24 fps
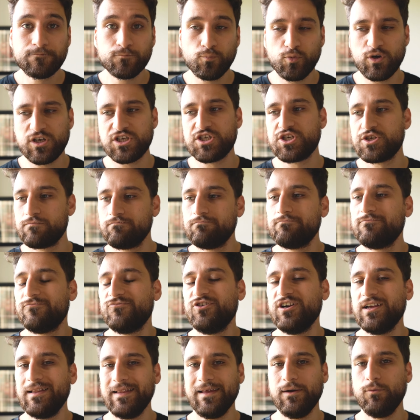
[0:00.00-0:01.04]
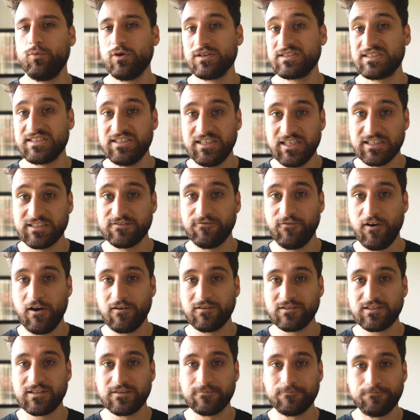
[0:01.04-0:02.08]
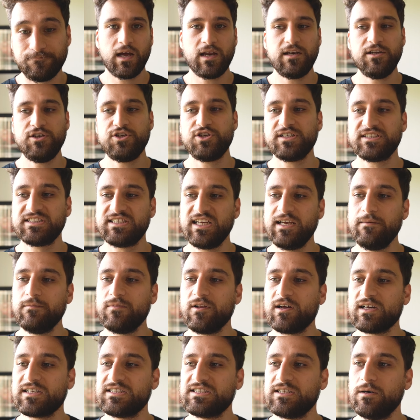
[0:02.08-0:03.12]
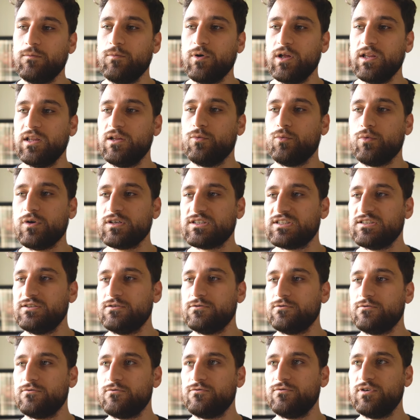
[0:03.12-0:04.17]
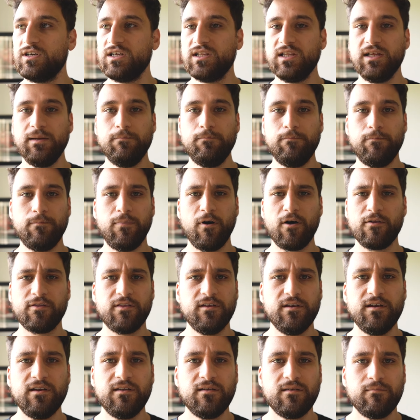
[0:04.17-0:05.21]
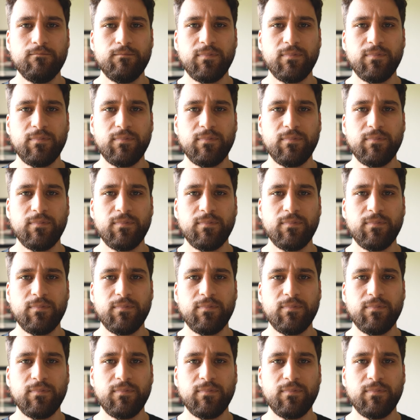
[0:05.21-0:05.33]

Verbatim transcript: which really wasn't his fault, and he just seemed like someone that wasn't really bothered.